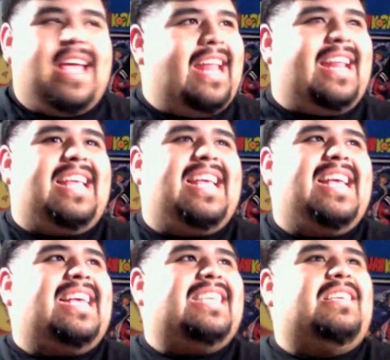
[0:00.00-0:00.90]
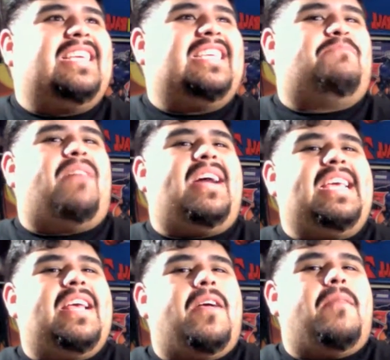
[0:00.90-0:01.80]
and his
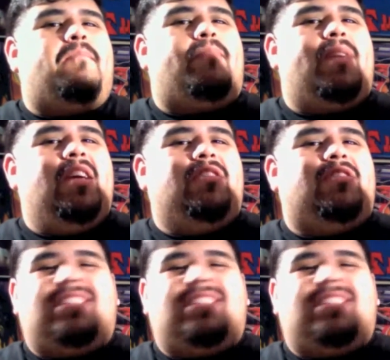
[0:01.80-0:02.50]
buddy, peace.